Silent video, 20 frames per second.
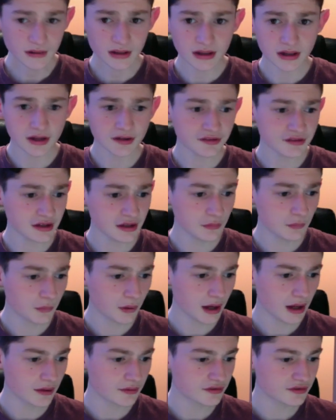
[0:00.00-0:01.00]
let's see
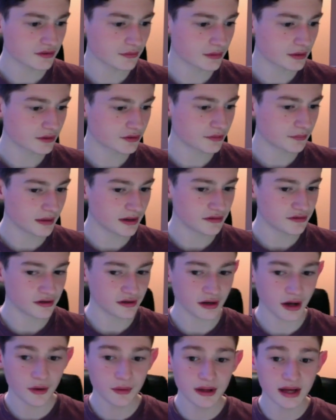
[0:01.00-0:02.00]
what else have I got to
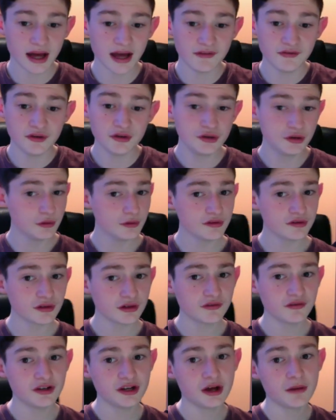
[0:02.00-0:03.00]
mention. Oh yeah, if you do enjoy
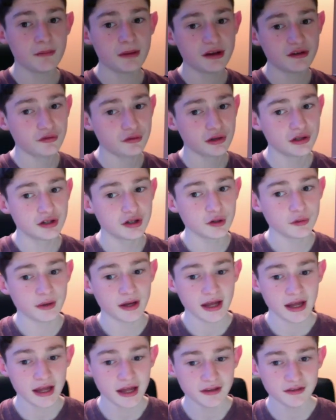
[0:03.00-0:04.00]
the video, make sure you do
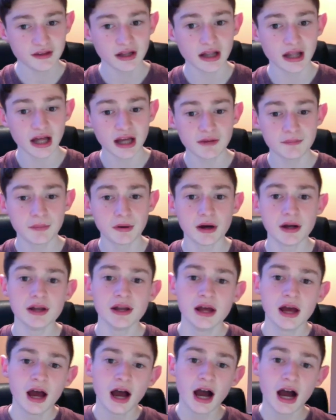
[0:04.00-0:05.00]
hit the like button.
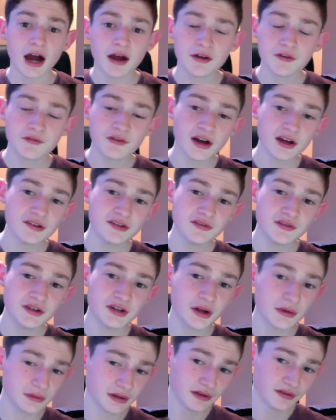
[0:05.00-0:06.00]
I'd advise if you
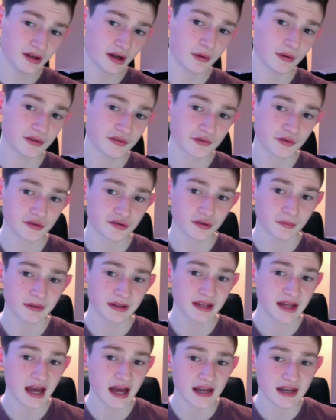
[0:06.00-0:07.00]
don't use iOS FUT Shop
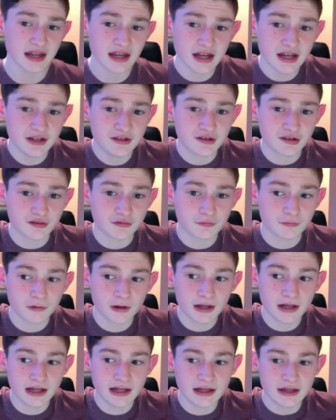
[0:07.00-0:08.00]
again, it just
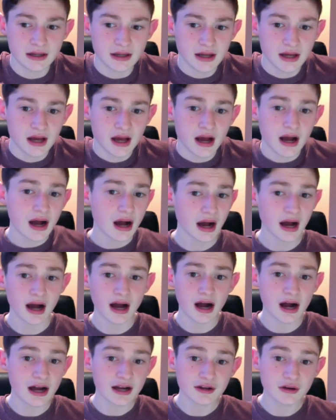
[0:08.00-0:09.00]
really,
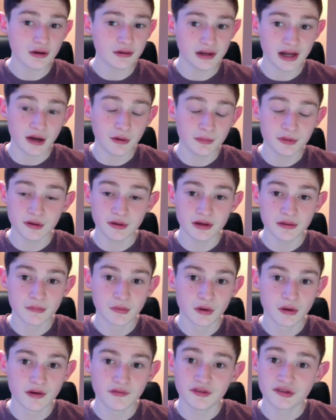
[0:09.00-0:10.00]
I can't help you
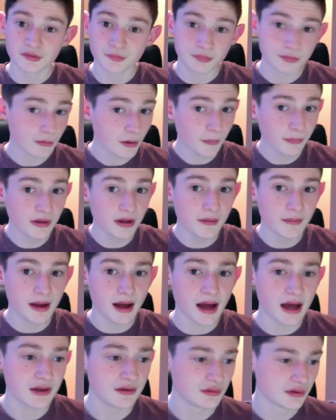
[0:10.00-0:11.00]
anymore if there's a problem,
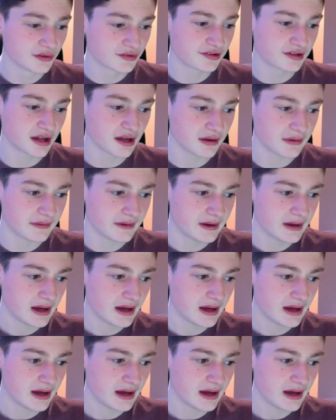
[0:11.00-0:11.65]
and also